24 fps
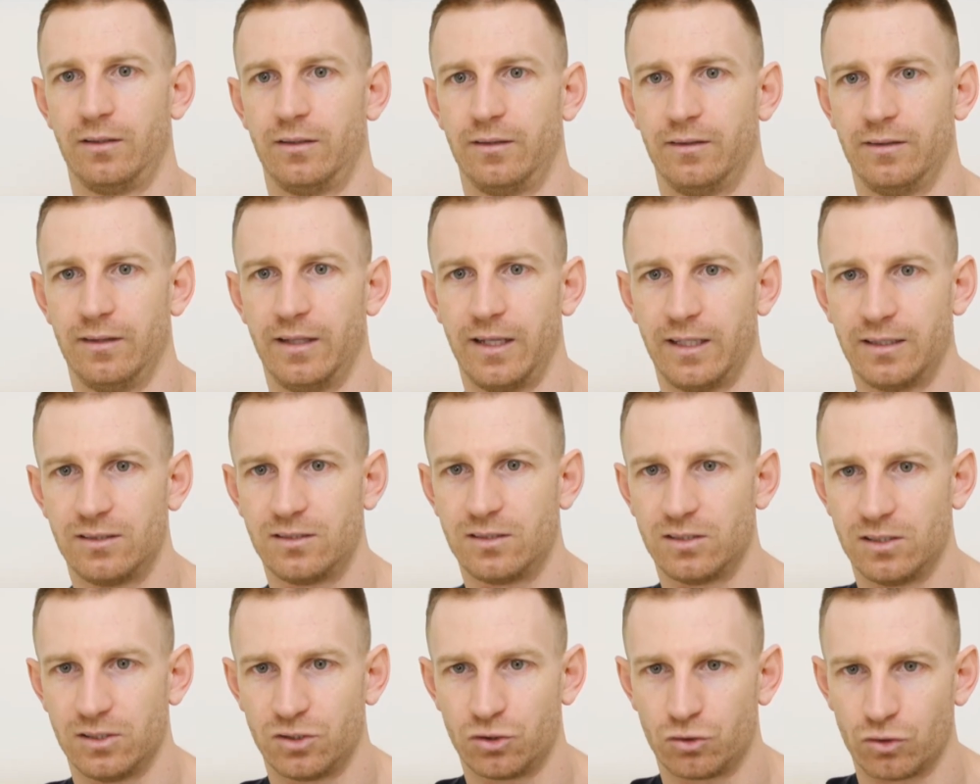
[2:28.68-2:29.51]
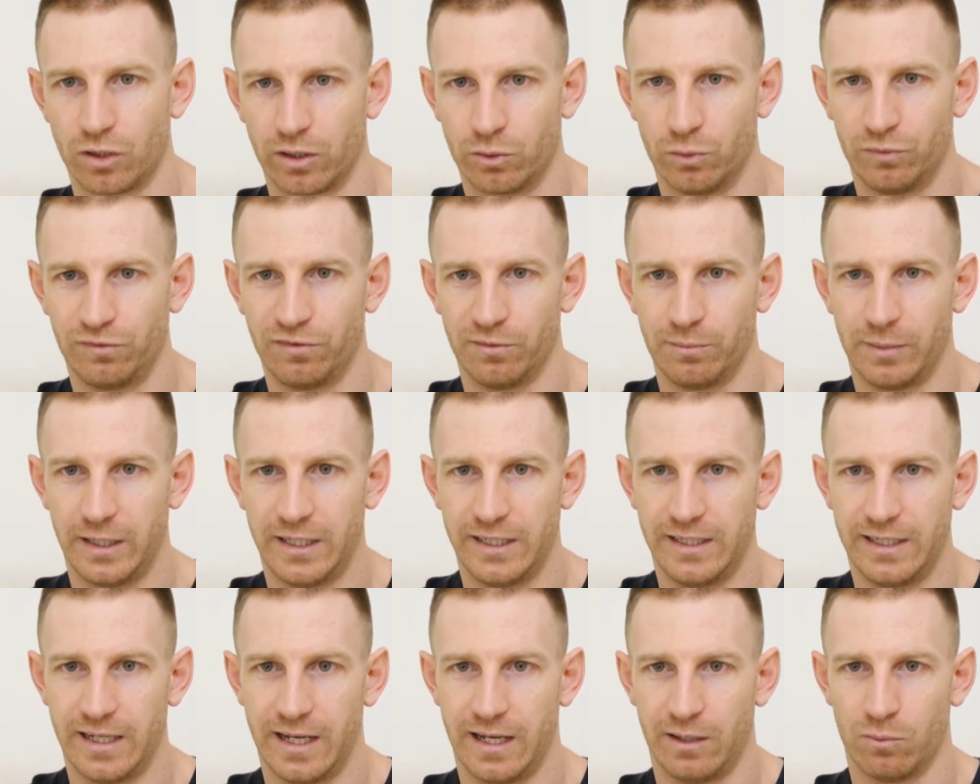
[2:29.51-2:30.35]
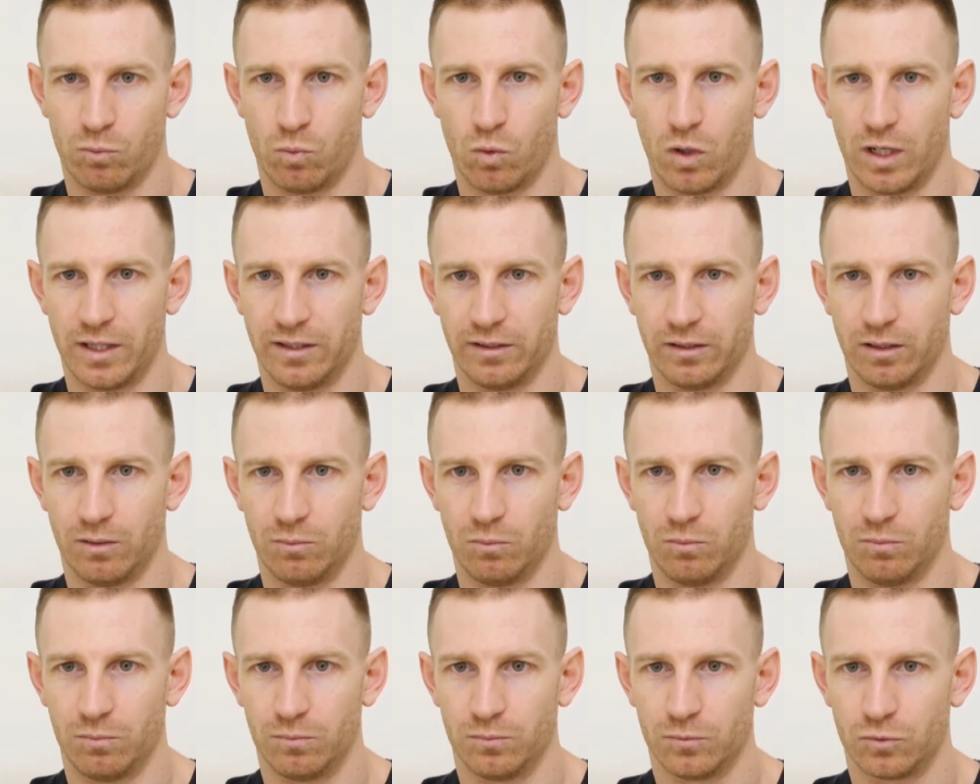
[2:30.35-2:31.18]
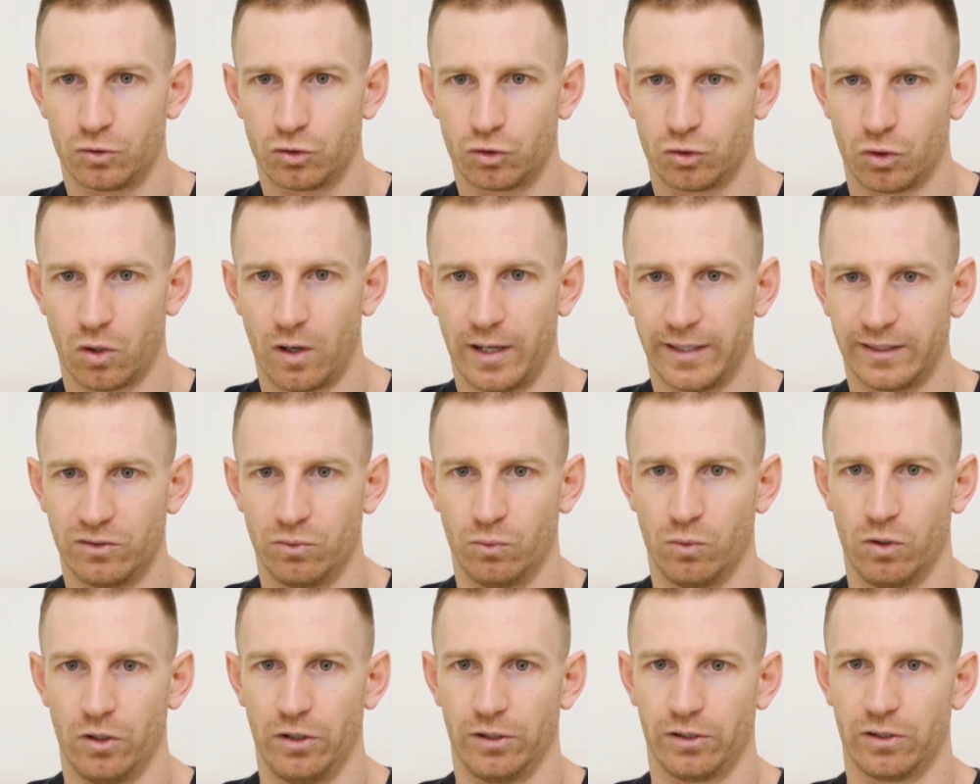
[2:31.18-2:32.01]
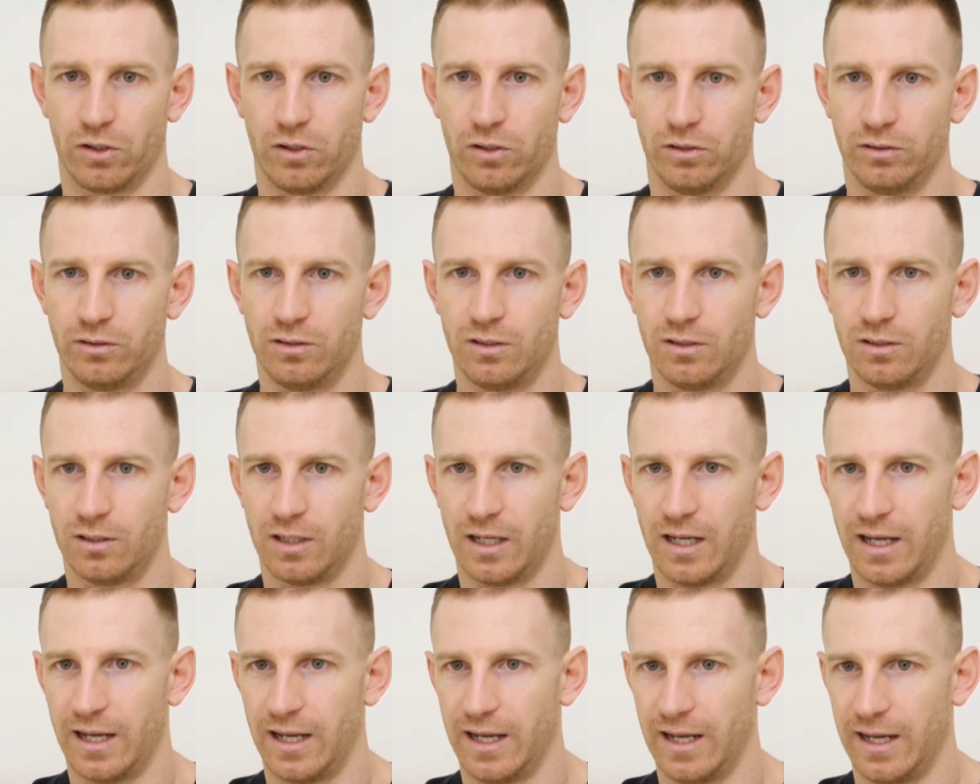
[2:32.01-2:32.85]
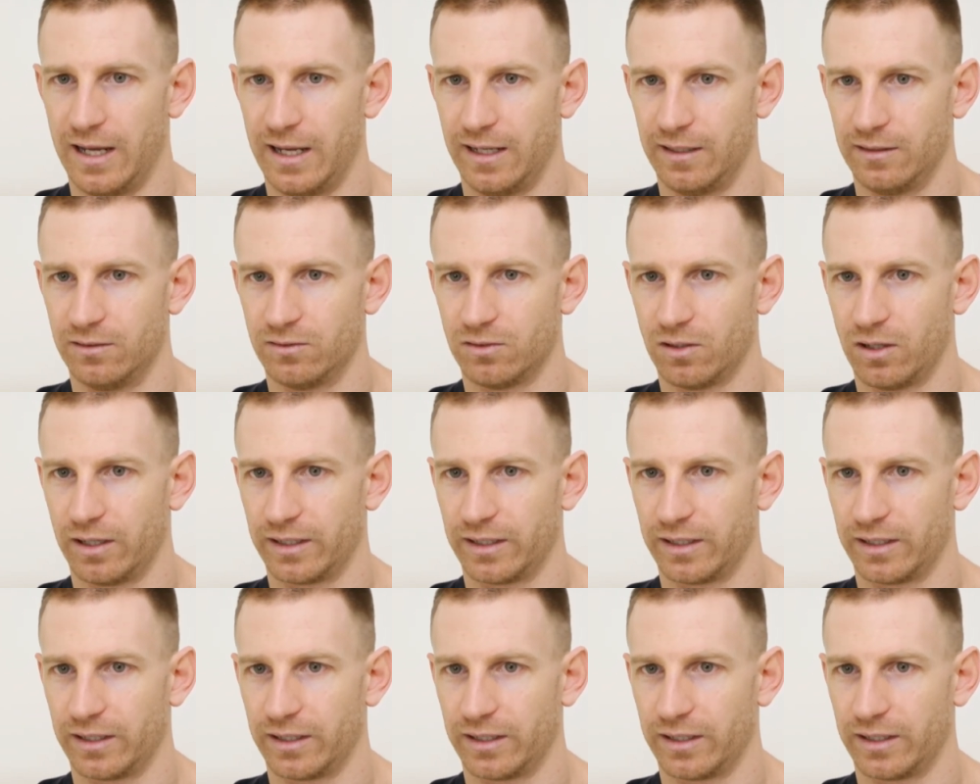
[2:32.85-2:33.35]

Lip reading: That's a struggle for me, and one that I'm trying to work on, and I